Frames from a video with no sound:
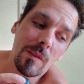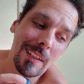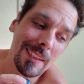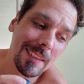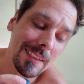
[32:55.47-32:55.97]

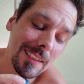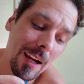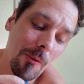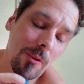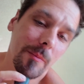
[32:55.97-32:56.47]

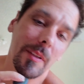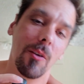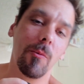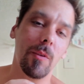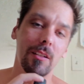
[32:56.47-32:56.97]
I want to make
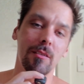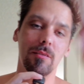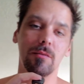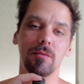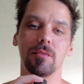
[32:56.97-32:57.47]
a
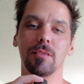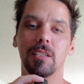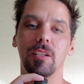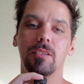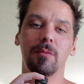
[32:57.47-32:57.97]
wheel,
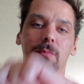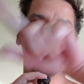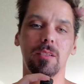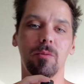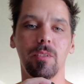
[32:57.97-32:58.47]
like a
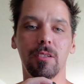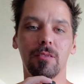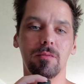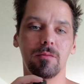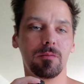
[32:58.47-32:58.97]
spin the
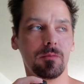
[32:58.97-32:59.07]
wheel